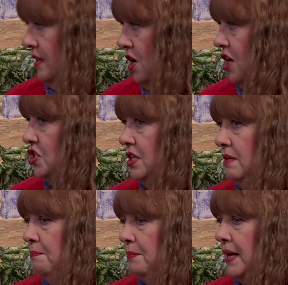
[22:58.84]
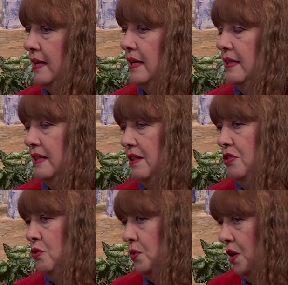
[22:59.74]
For the auction, but
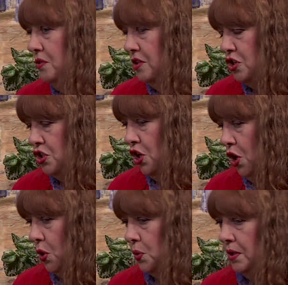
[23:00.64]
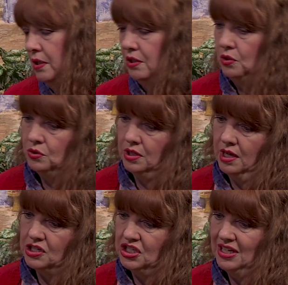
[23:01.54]
throughout the show, oh
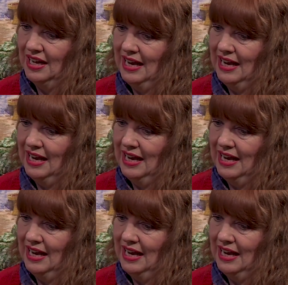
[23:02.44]
gosh,